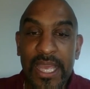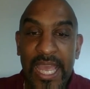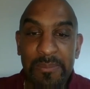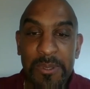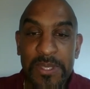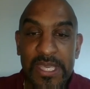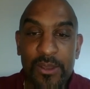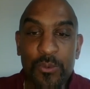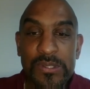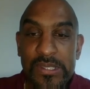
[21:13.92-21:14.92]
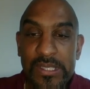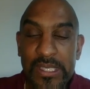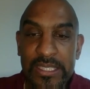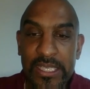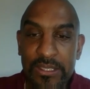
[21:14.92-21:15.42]
ABPA wants to
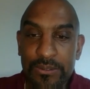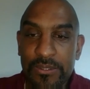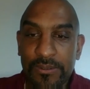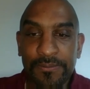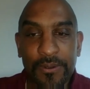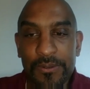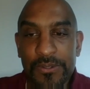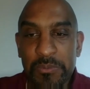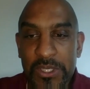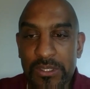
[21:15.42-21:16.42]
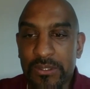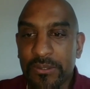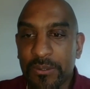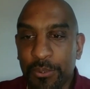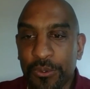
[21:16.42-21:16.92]
continue to further its mission
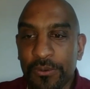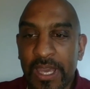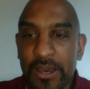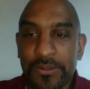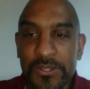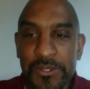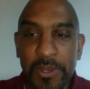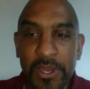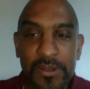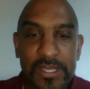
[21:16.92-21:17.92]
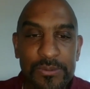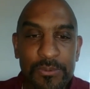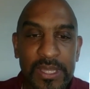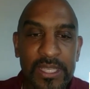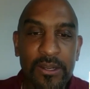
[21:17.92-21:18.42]
to improve health disparities
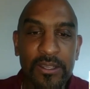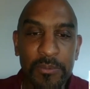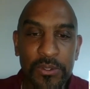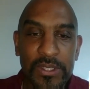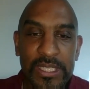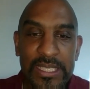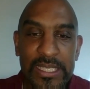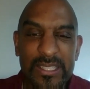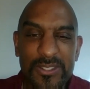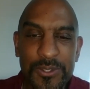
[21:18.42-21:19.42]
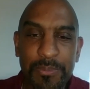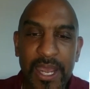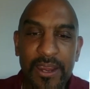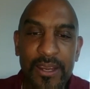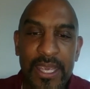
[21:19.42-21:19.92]
within our community and
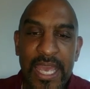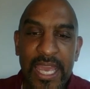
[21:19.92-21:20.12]
inspire